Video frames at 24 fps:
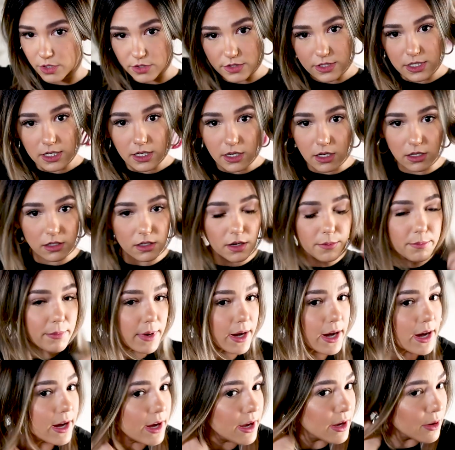using
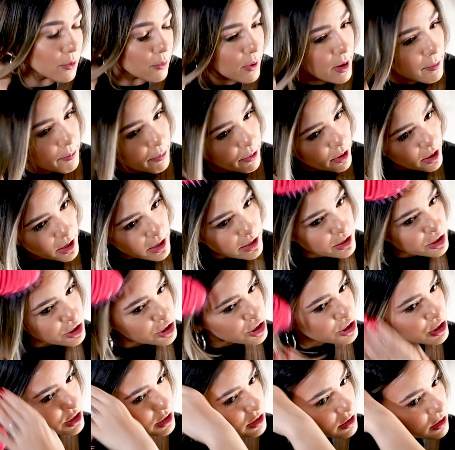my wet
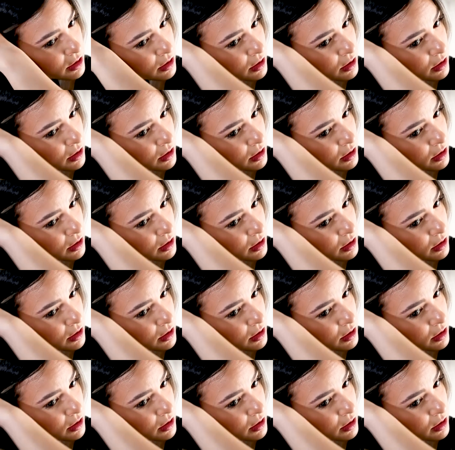brush.